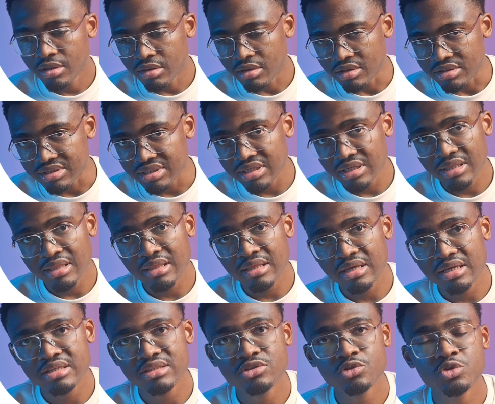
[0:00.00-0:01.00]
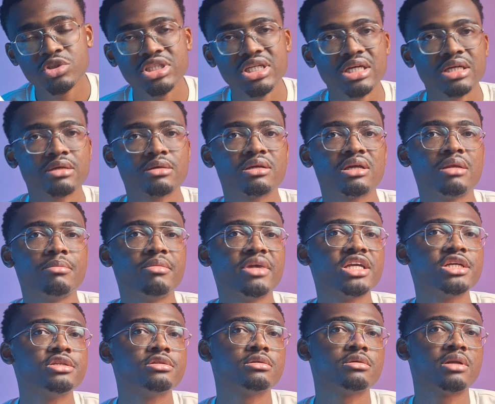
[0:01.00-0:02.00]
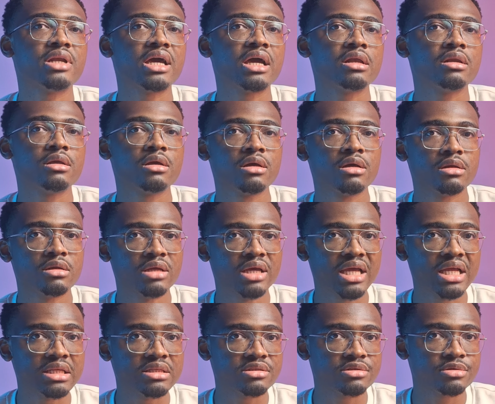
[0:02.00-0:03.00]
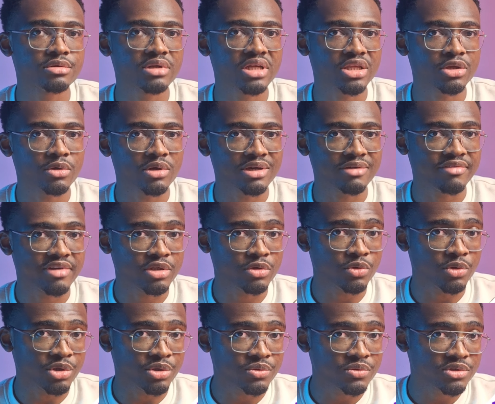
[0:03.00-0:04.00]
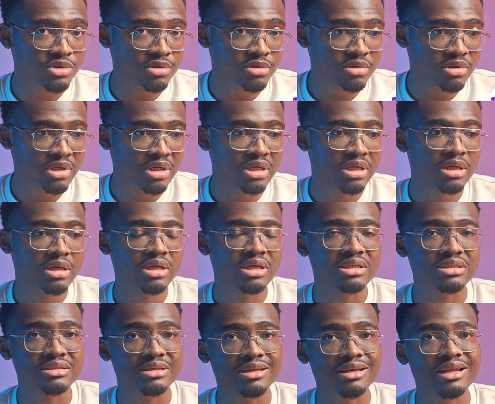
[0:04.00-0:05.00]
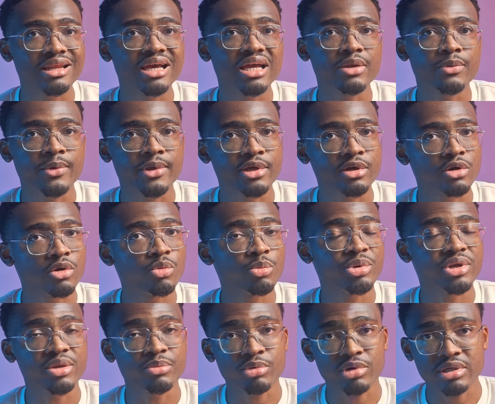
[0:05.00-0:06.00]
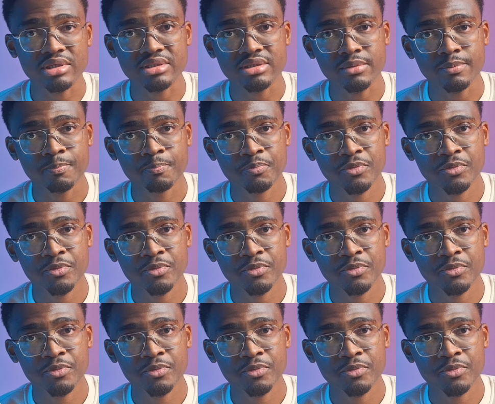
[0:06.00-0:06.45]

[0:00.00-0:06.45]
The second thing is to check and make sure that the answer that you're giving to the user is aligned with your company policy.